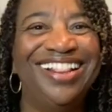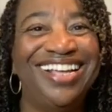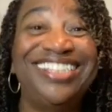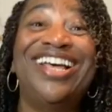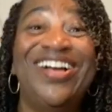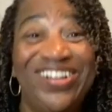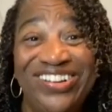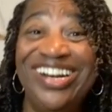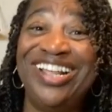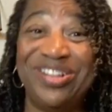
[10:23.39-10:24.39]

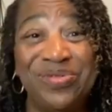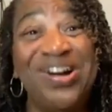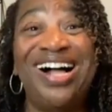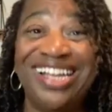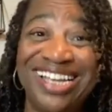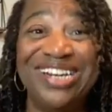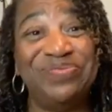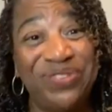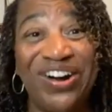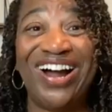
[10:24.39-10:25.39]
walk in the
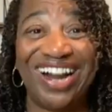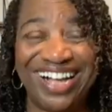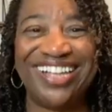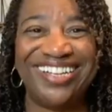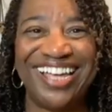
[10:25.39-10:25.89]
park.